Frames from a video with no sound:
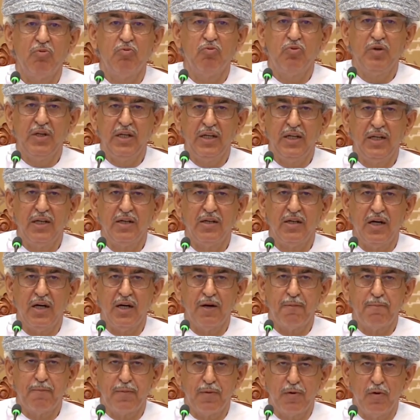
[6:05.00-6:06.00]
we
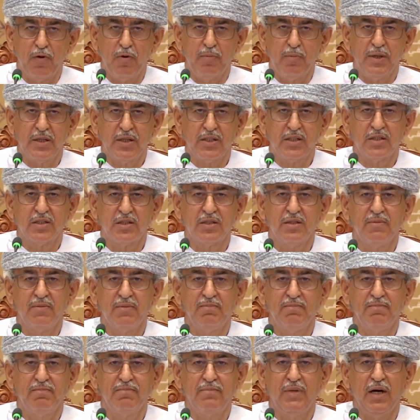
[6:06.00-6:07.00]
are promised
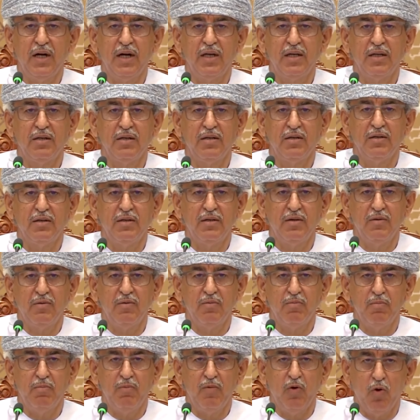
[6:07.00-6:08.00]
by
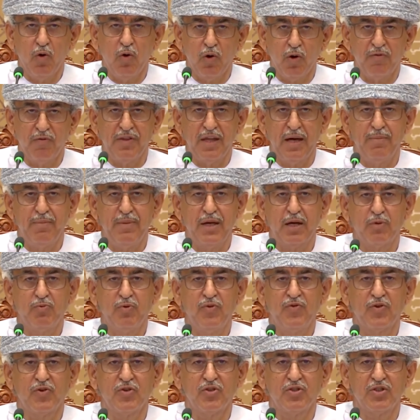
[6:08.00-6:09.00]
all of them that
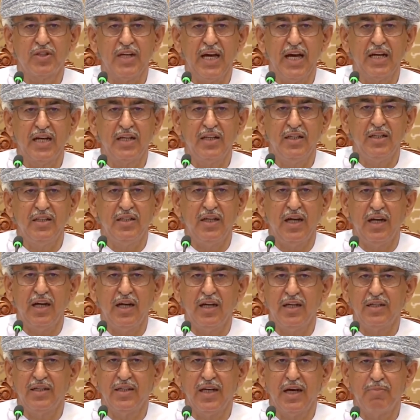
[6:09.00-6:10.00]
we've contacted,
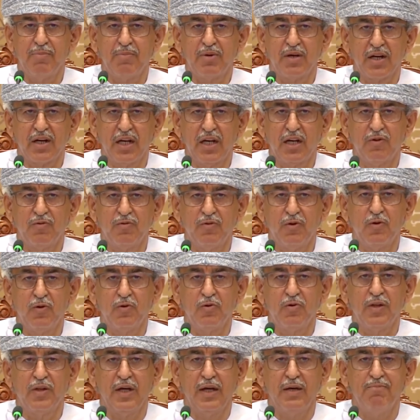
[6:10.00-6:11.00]
and I'm grateful
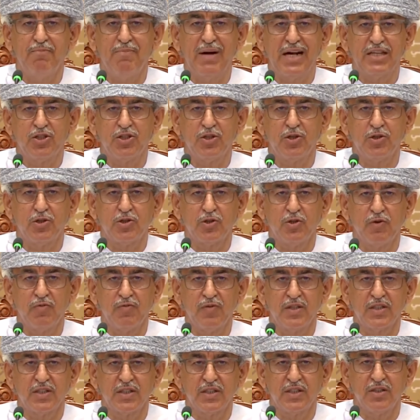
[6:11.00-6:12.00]
to the ambassadors of
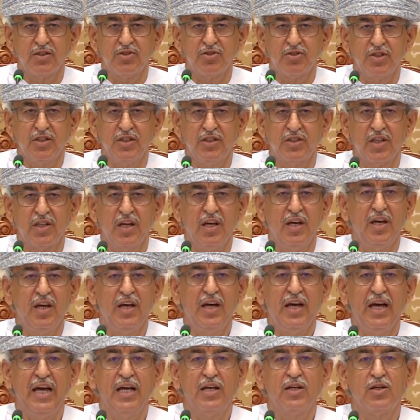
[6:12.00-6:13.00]
these countries
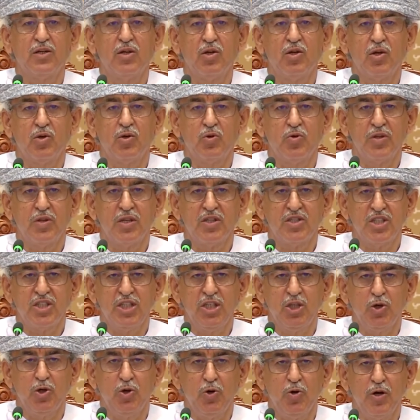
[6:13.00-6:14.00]
and to the
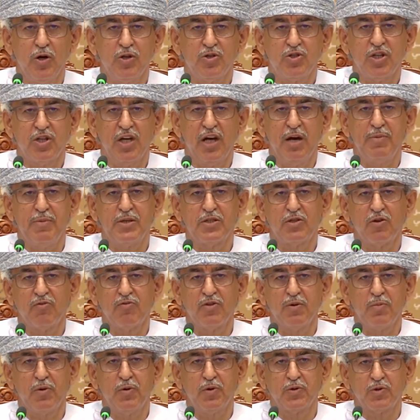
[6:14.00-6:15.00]
CEO and chairmen of
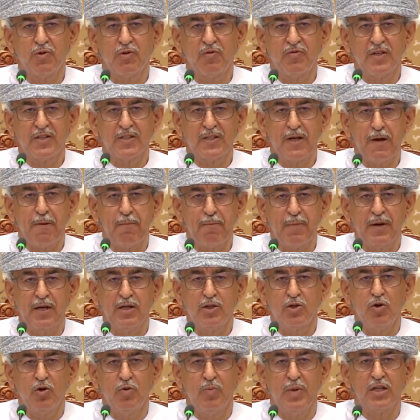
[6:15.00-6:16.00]
the boards of these
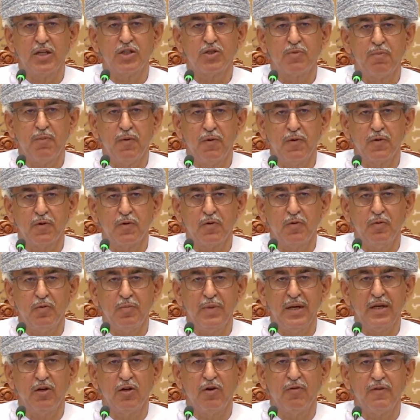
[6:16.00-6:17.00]
companies, whom I spoke to,
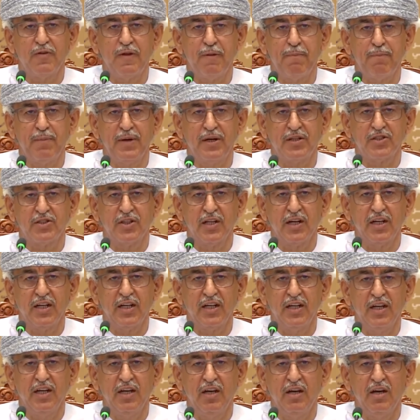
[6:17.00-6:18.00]
many of them personally,